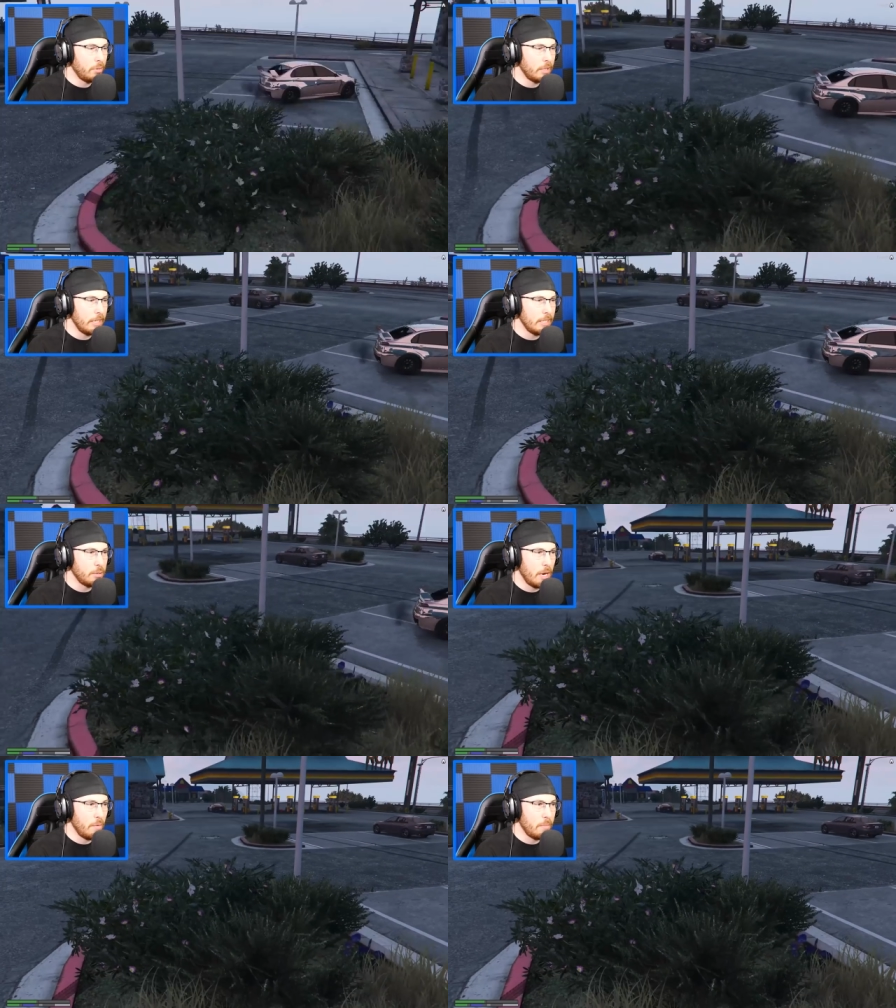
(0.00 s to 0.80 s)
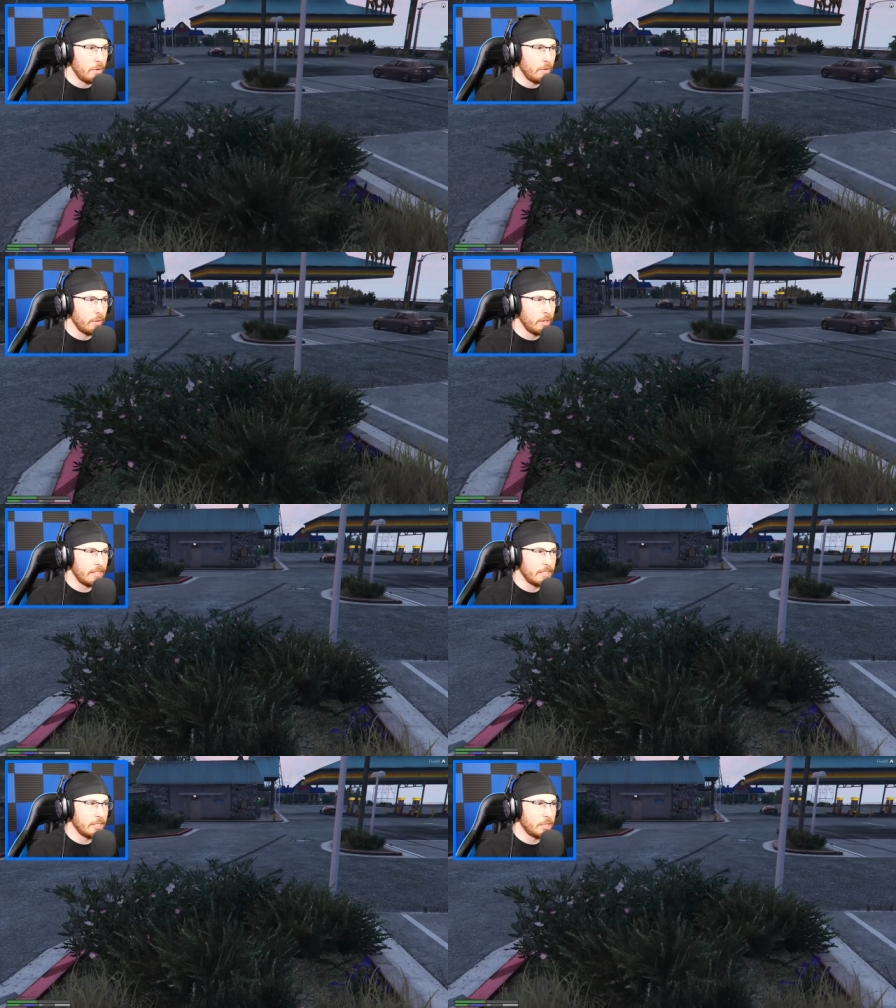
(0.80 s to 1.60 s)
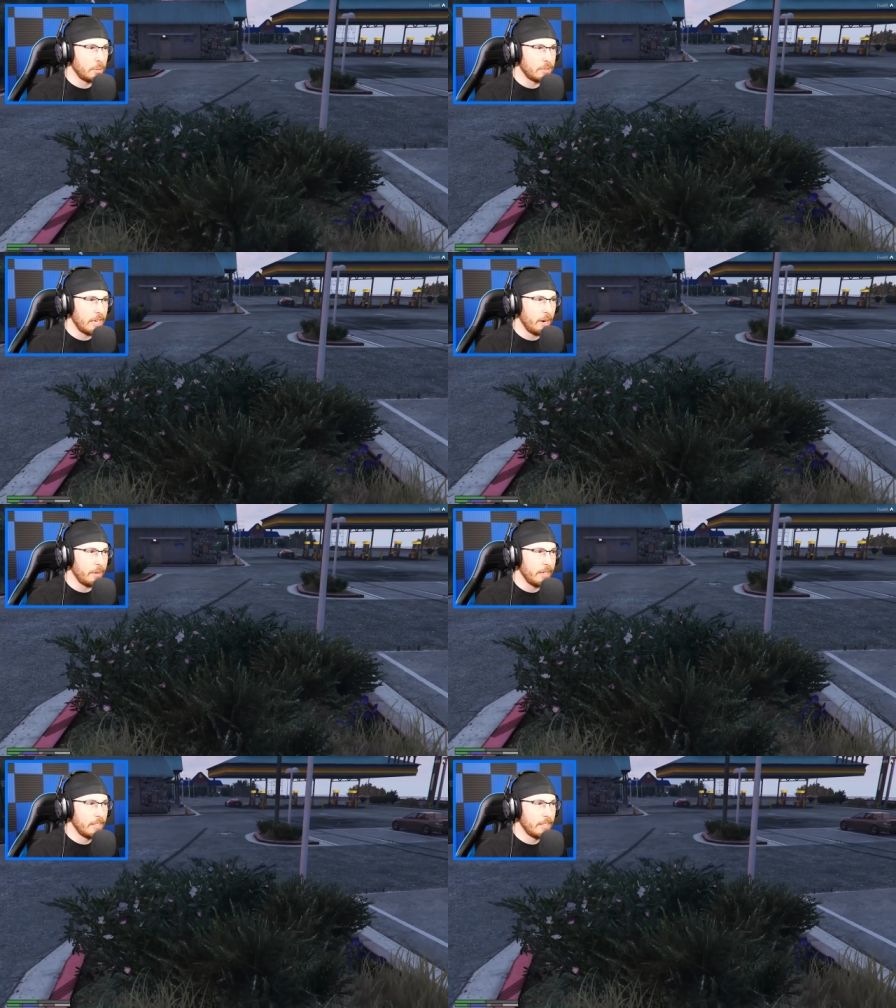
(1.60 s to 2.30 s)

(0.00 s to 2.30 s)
Please do not run me over. This is so scary.